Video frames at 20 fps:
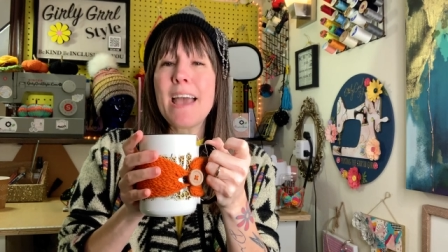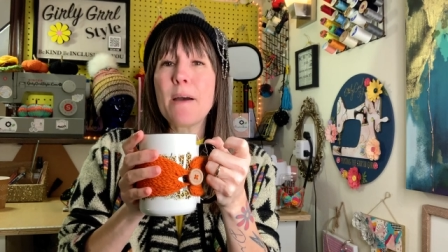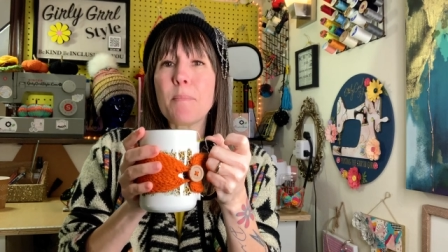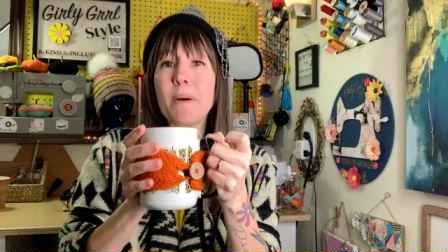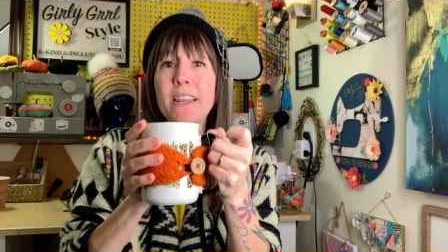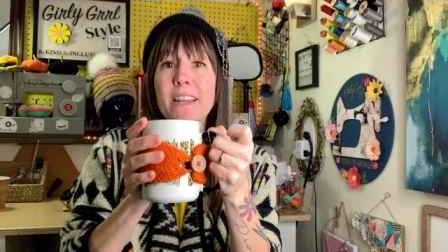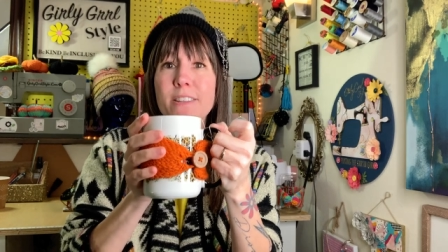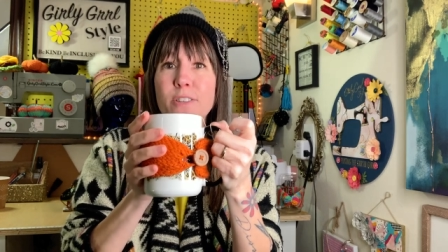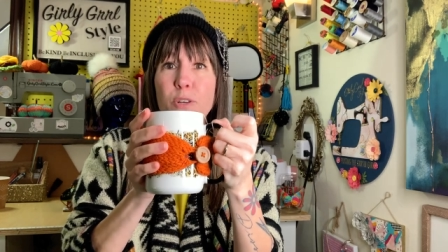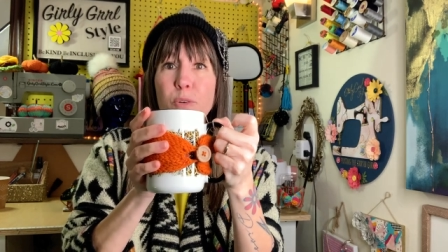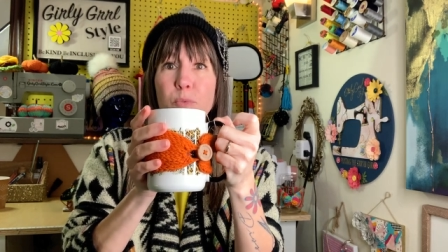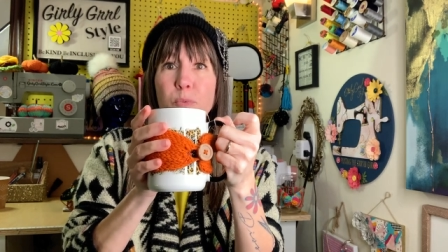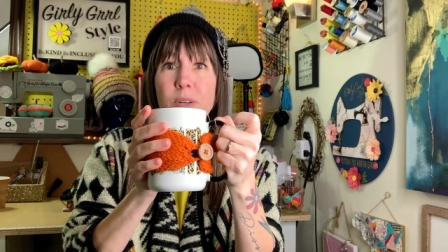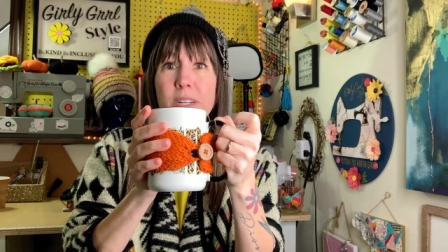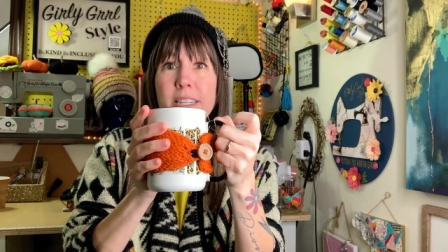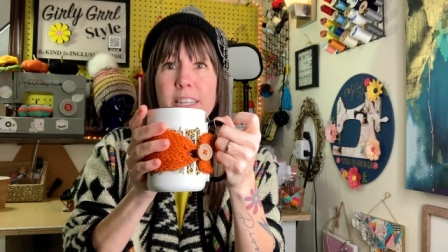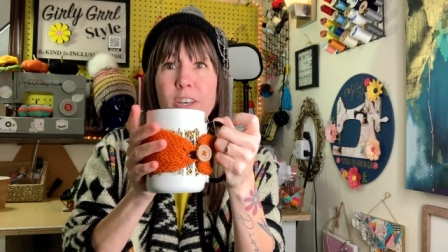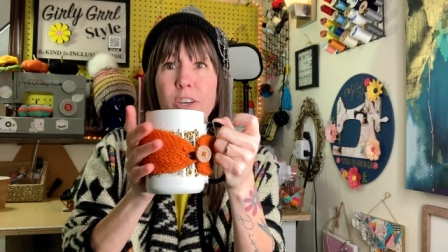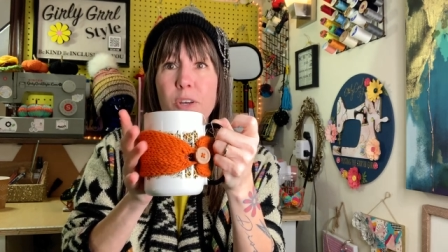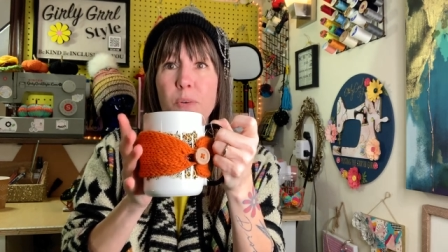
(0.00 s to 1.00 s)
but it's a
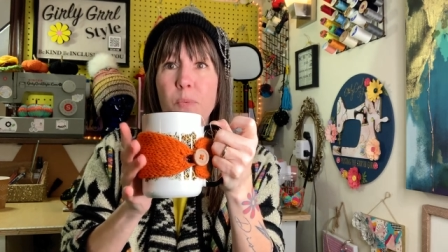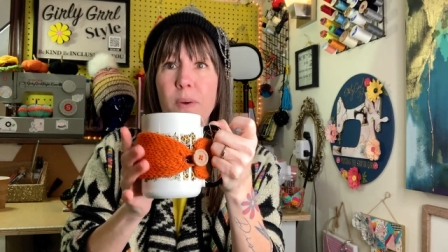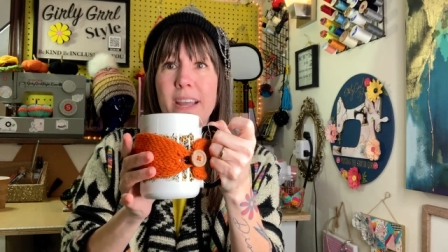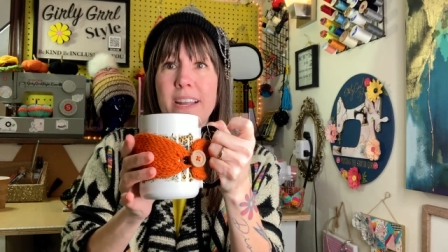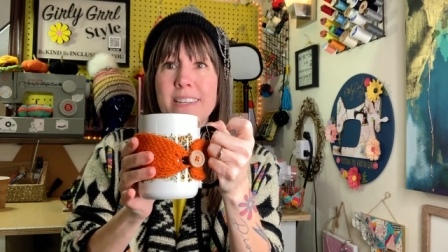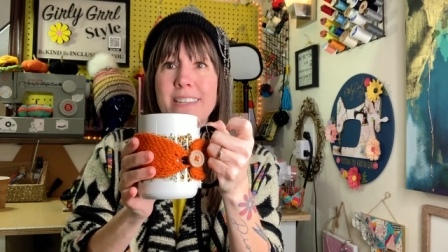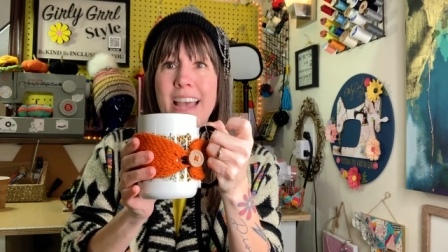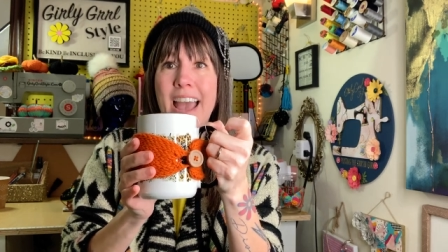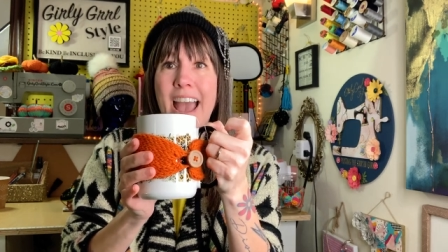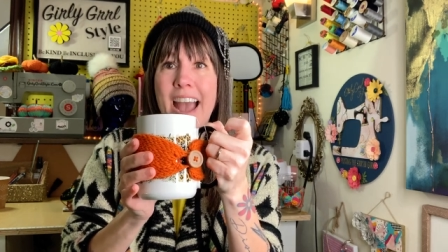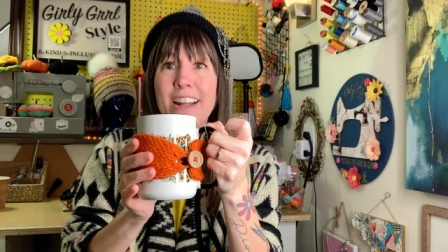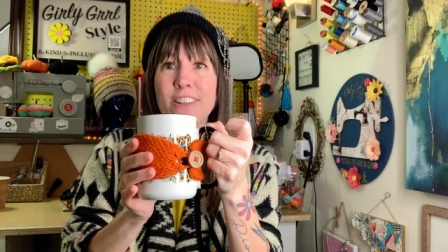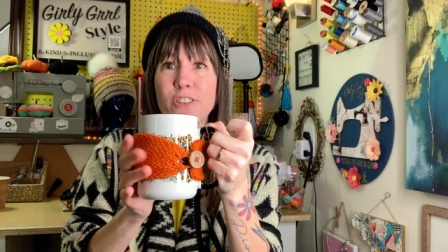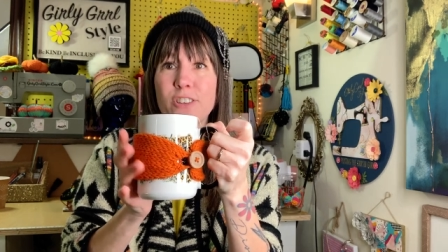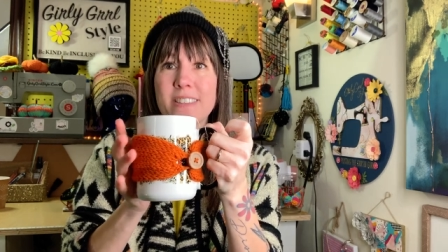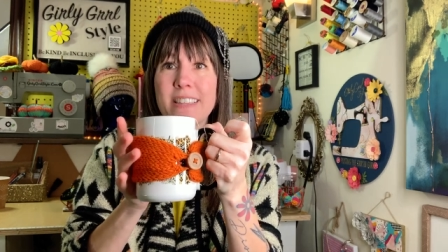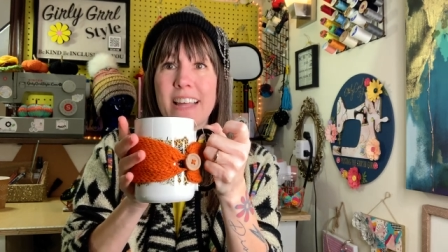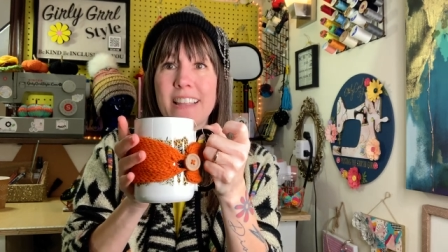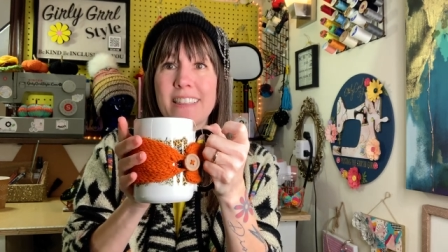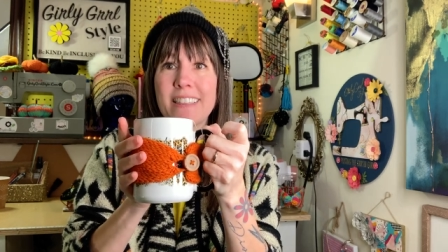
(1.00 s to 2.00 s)
really good way to add
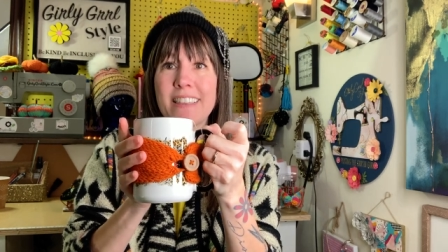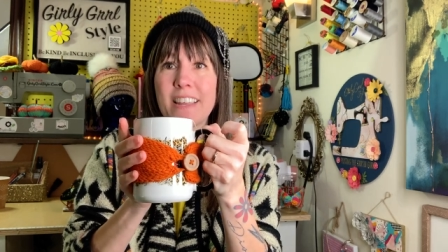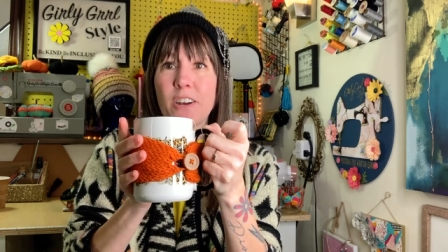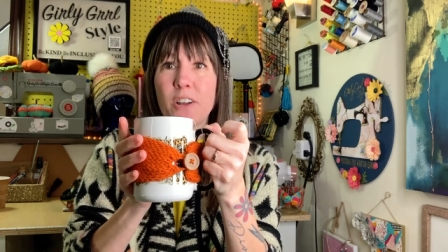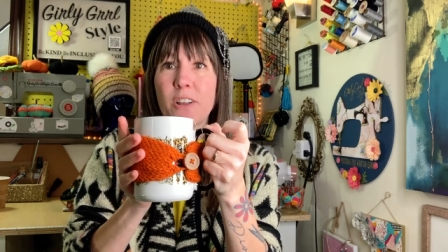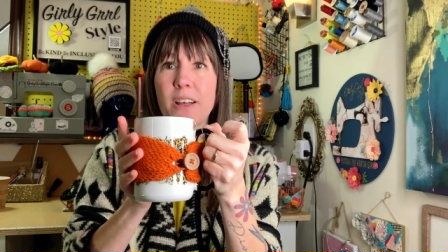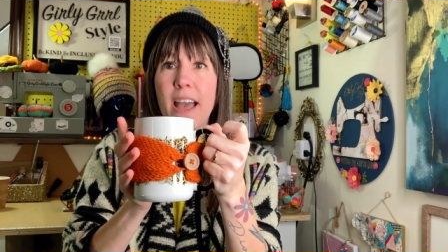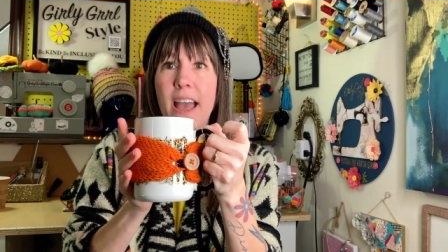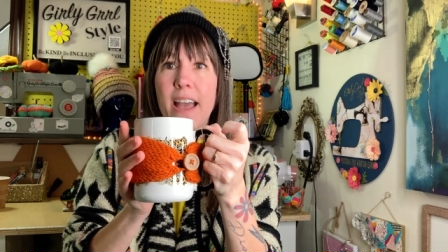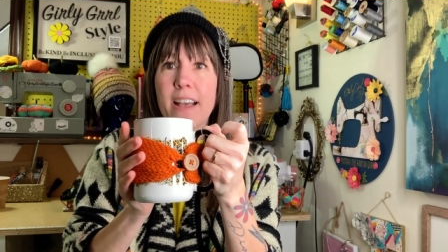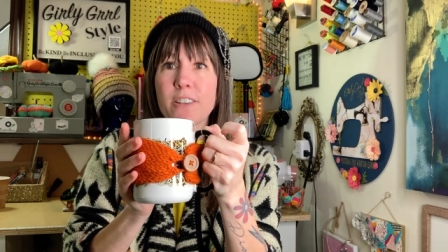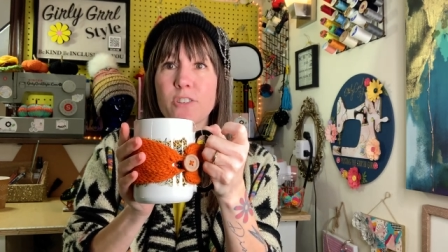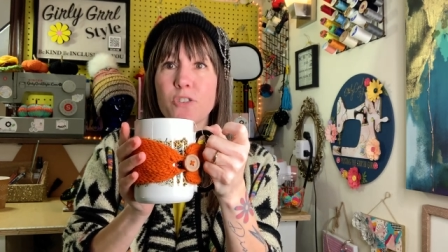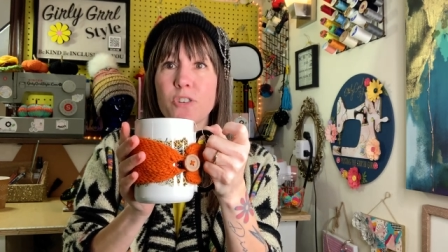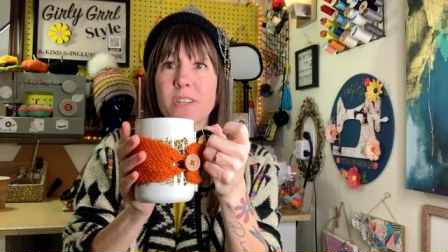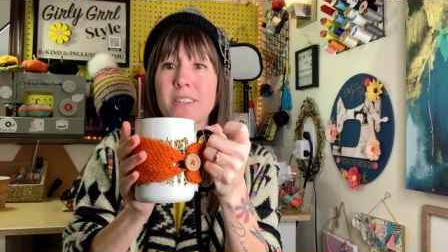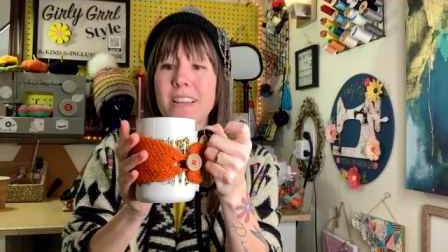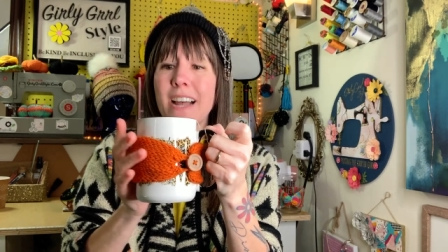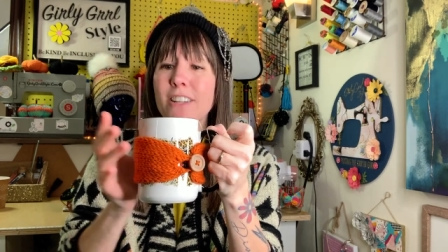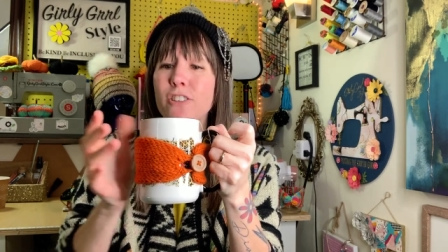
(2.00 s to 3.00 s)
just that little
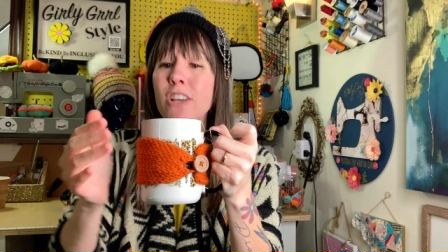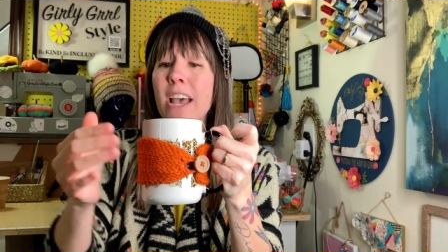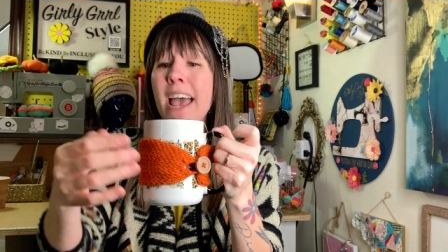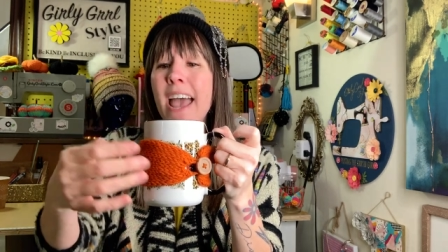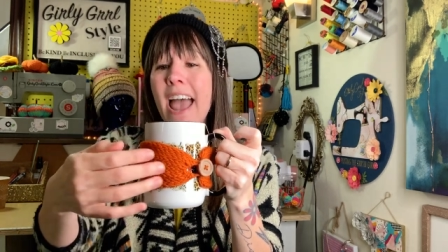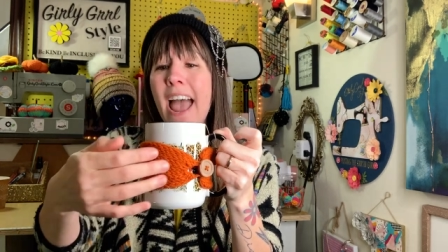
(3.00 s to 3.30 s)
extra touch.